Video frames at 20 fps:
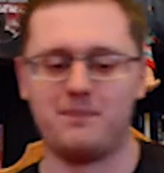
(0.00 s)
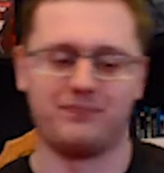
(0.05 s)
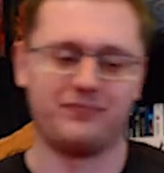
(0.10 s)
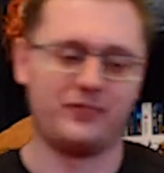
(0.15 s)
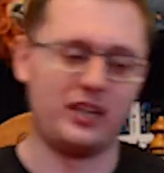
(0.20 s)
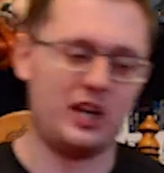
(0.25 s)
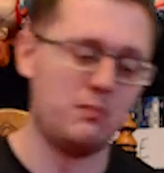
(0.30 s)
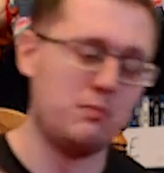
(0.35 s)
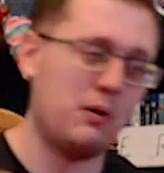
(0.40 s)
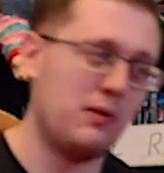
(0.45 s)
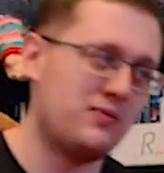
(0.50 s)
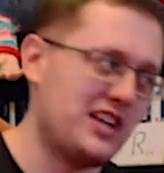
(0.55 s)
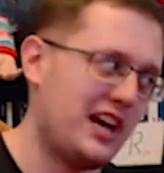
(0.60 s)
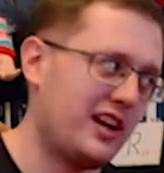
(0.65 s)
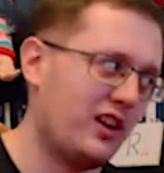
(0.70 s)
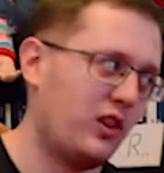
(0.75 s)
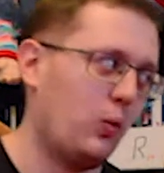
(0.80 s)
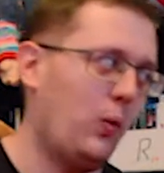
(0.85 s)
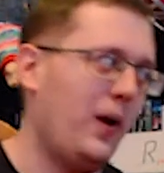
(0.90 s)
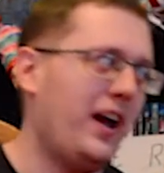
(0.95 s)
moves out
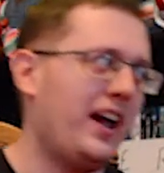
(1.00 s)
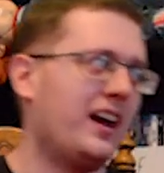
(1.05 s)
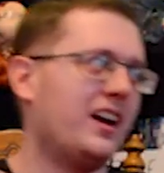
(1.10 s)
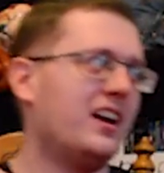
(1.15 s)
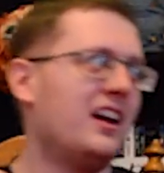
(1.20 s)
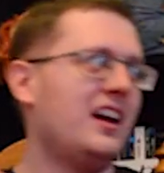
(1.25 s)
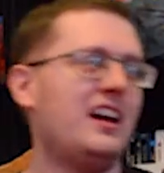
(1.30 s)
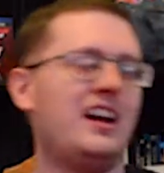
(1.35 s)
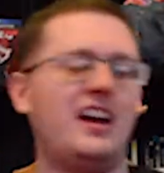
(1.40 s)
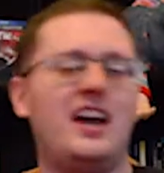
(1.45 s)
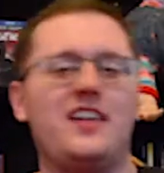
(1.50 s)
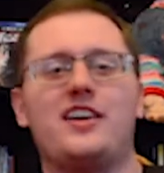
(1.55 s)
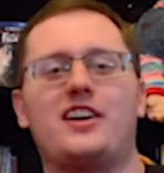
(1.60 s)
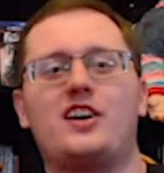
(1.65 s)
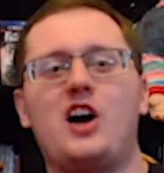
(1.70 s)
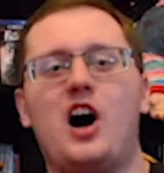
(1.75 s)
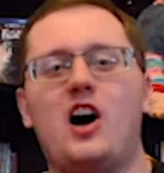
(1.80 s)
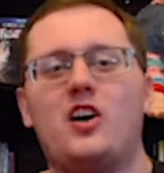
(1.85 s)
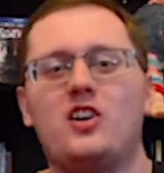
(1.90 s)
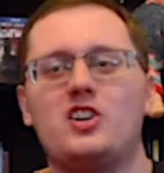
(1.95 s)
of the way, and the
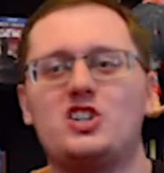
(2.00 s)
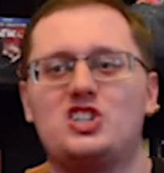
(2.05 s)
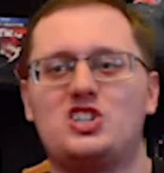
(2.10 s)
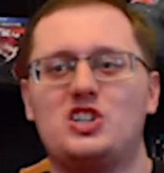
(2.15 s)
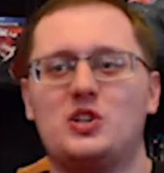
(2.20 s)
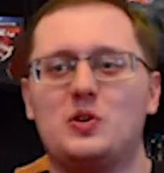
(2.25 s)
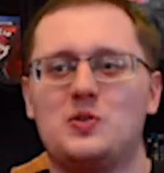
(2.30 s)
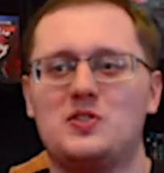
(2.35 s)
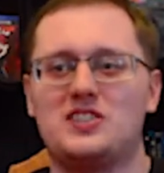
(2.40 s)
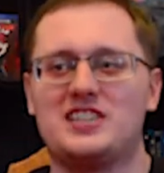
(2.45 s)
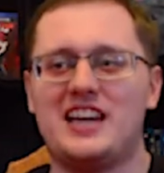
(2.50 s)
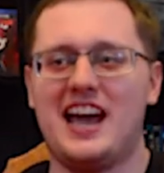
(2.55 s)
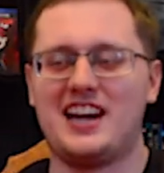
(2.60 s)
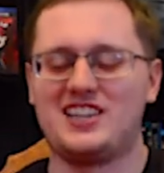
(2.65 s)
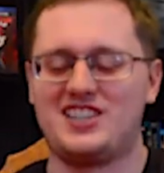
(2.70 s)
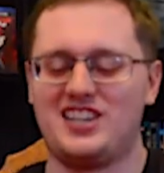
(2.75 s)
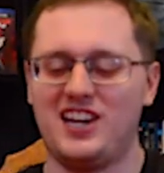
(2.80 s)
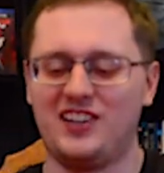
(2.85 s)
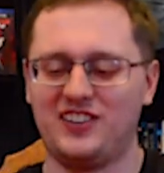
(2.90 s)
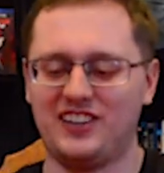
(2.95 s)
college student
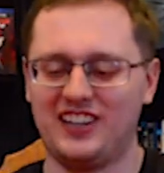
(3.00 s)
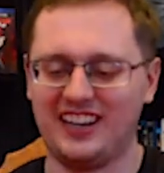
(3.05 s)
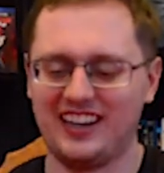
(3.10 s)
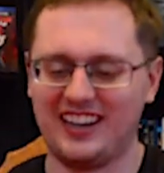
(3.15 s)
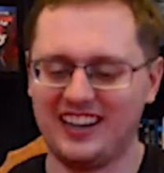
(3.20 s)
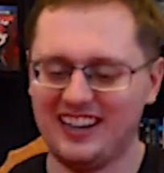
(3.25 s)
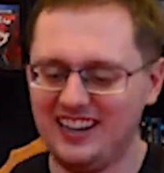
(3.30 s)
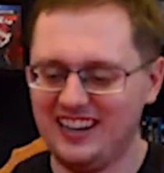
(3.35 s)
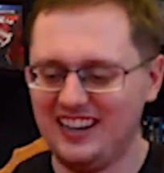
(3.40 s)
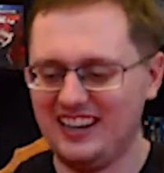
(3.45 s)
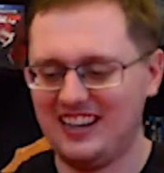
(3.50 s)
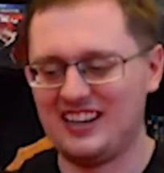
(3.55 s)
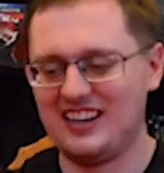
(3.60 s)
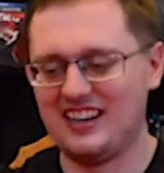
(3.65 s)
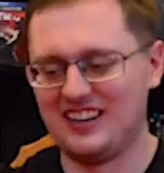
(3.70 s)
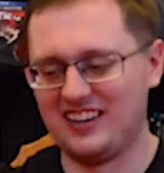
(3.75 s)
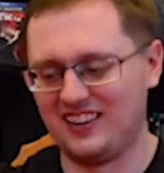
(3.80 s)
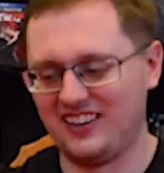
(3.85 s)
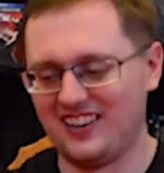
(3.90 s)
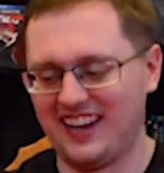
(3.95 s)
accidentally
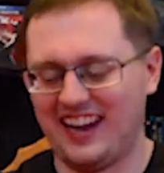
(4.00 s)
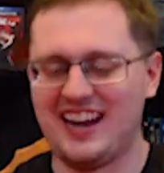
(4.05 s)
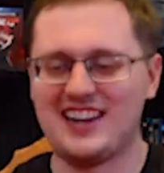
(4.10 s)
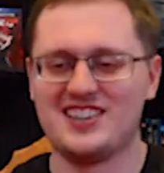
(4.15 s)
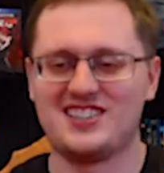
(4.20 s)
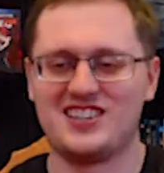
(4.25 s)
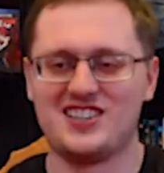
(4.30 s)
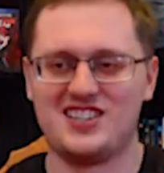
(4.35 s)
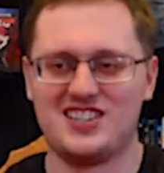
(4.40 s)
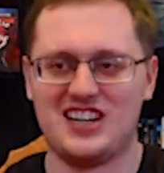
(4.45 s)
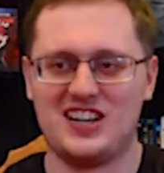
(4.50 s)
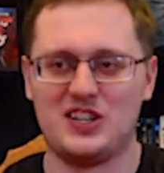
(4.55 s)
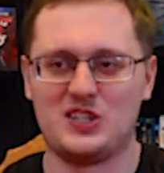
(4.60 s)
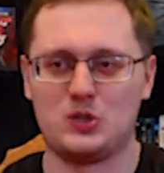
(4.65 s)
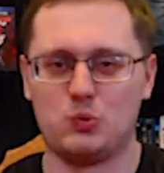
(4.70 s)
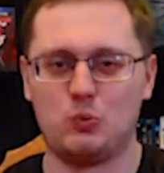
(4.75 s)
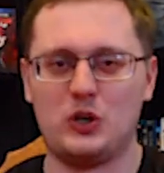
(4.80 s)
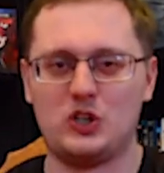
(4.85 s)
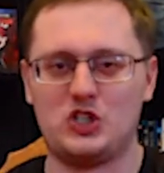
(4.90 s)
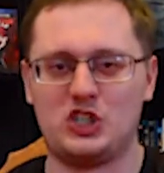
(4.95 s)
lands inside
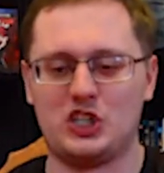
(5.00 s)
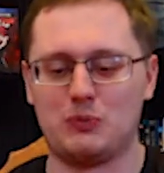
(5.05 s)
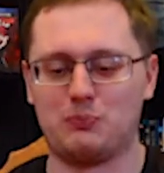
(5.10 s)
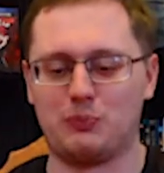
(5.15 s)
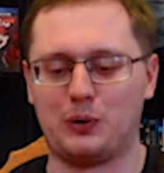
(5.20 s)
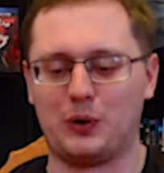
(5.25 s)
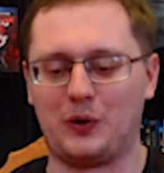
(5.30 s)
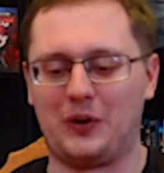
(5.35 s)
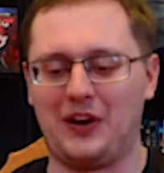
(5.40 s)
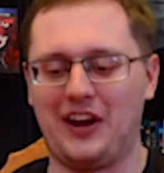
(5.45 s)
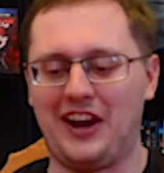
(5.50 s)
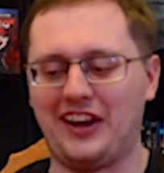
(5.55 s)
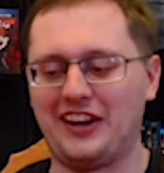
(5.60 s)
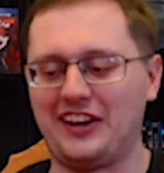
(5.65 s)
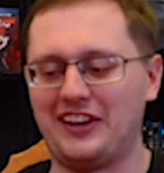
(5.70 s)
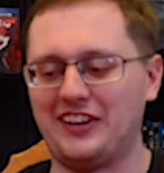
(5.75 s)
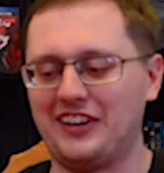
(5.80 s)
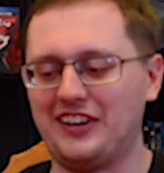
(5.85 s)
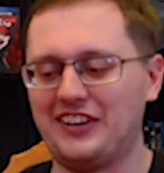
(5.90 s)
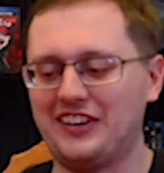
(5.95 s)
this wood chipper
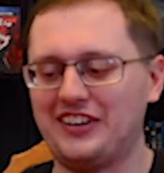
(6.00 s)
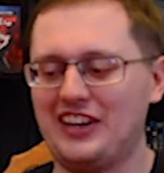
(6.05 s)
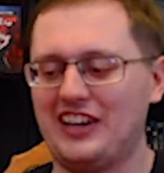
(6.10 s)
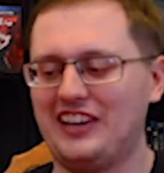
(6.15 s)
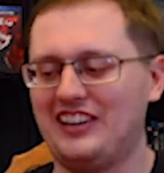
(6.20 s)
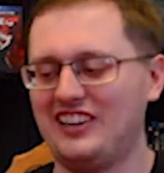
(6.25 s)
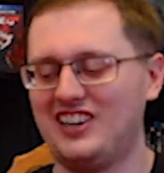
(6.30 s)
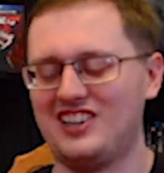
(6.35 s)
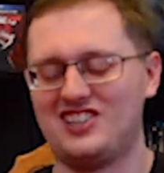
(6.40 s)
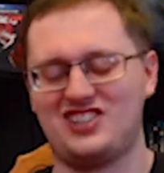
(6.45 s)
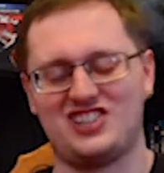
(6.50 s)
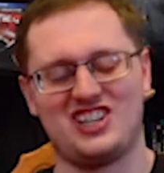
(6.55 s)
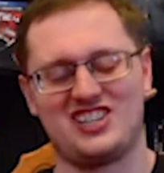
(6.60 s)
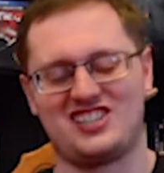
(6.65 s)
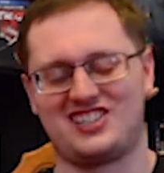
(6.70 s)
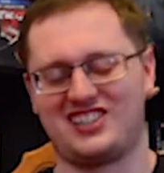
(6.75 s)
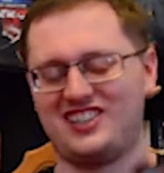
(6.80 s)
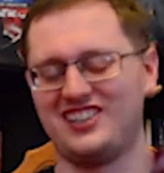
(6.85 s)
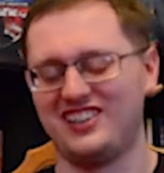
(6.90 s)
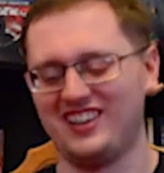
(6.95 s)
and
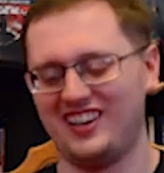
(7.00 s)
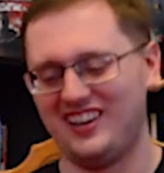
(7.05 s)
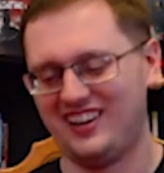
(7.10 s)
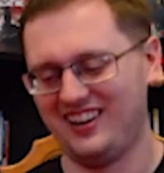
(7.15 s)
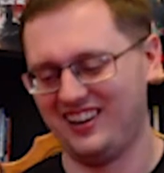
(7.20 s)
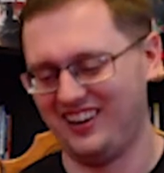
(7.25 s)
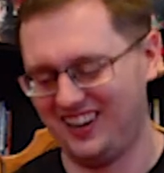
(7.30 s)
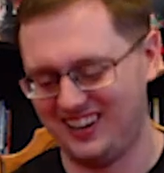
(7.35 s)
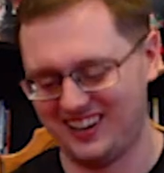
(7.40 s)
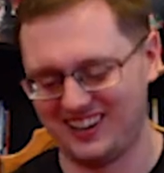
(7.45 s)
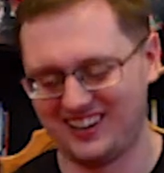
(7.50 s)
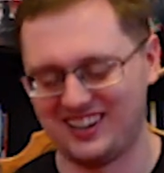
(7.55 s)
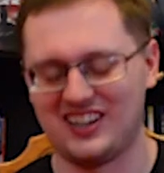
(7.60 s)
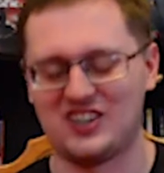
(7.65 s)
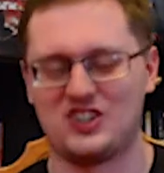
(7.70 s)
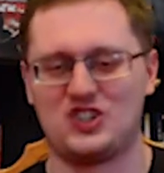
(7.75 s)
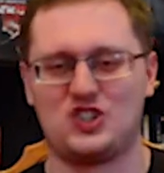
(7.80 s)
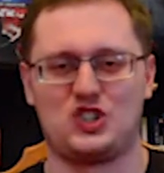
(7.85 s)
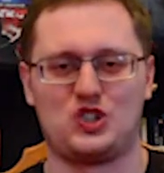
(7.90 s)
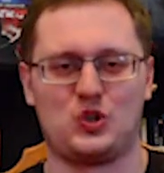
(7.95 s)
just
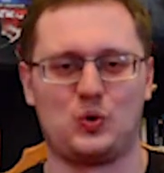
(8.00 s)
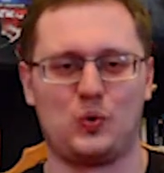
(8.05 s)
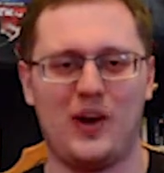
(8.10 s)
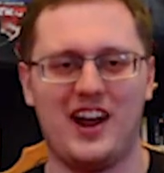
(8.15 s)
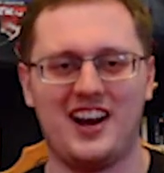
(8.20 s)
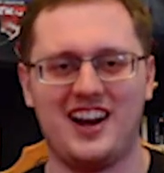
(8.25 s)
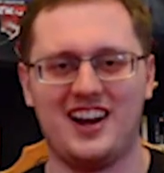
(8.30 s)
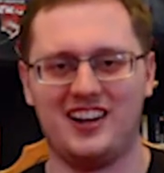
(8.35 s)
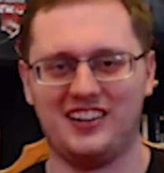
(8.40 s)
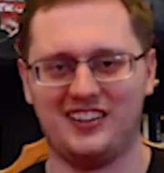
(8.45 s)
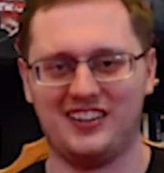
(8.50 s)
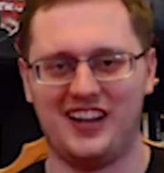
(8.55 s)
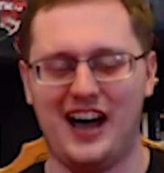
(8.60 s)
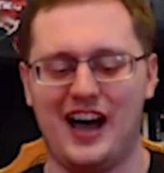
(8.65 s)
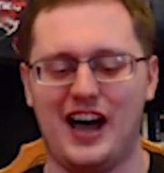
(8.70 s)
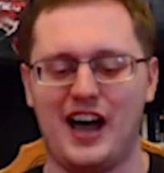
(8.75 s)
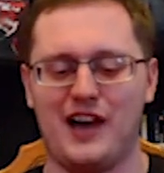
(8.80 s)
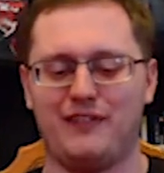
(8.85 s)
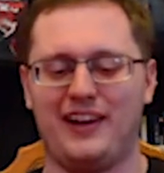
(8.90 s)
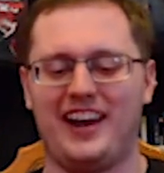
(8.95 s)
gets shredded
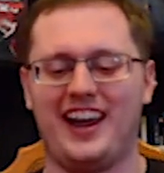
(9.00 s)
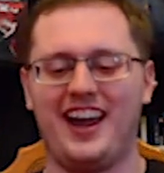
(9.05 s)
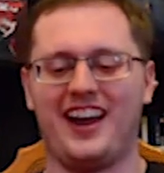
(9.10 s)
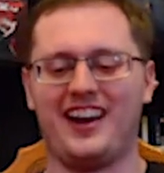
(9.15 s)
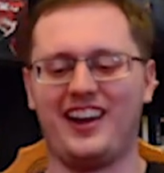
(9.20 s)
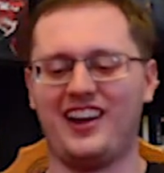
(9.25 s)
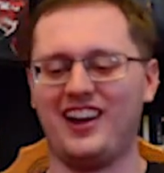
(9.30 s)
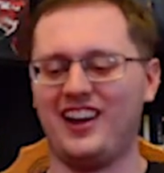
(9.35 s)
alive. And